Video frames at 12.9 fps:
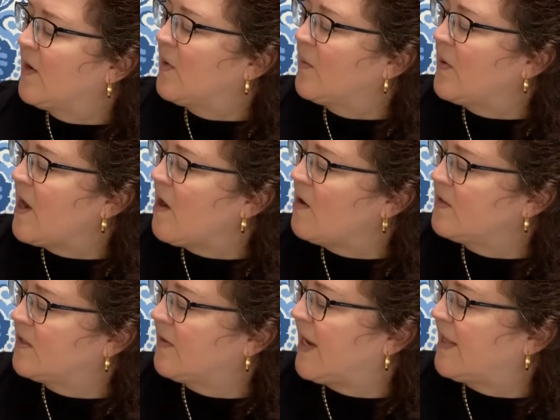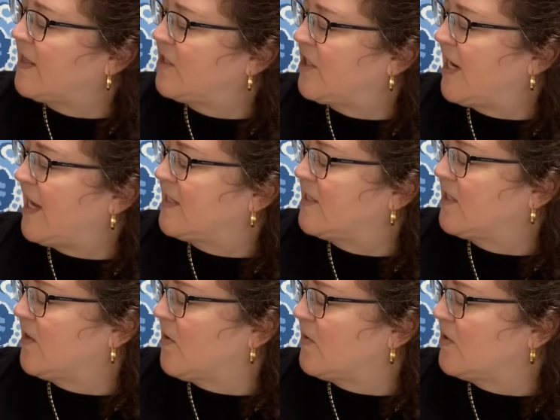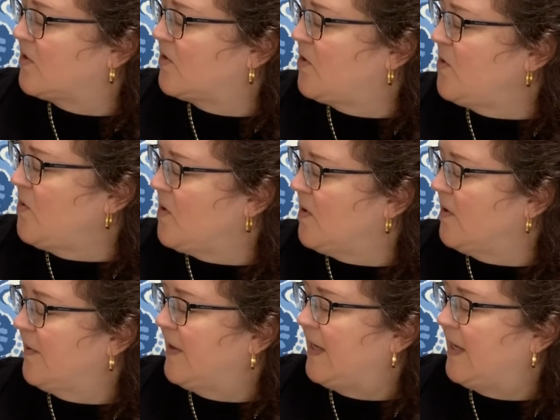We also had the chance to go to school.